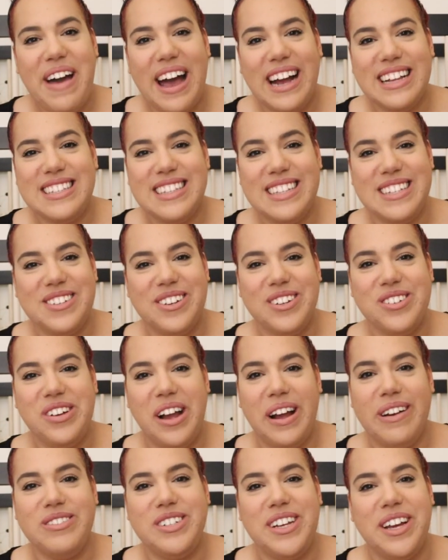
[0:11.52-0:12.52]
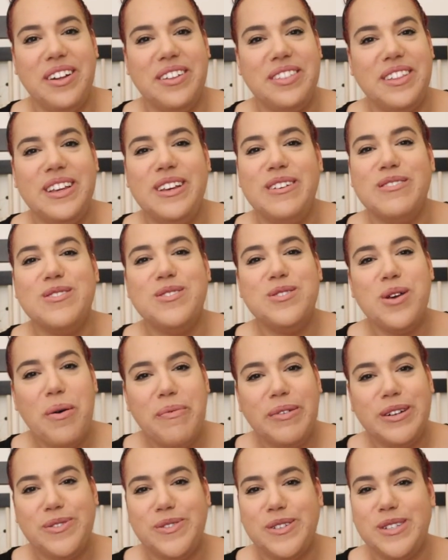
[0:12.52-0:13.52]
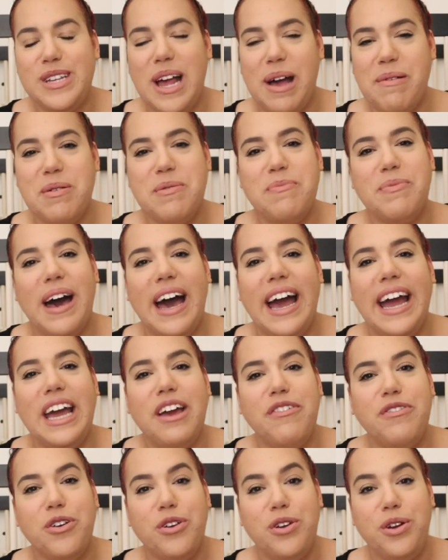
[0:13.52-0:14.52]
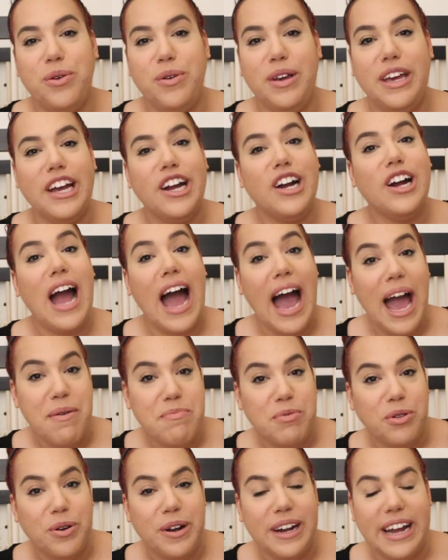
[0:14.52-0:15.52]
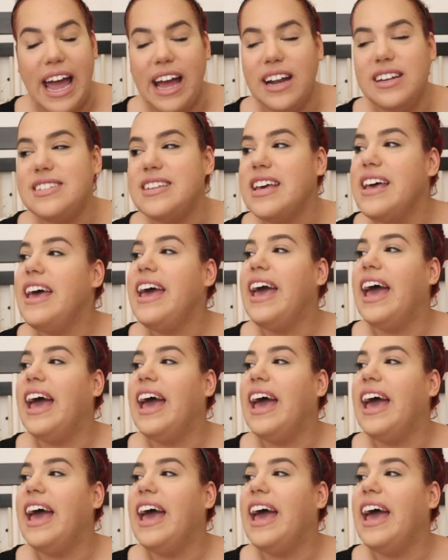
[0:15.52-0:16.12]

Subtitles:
back to the Toal Tribe channel. Thank you so much for stopping by. If you're new here, I'm Lorient.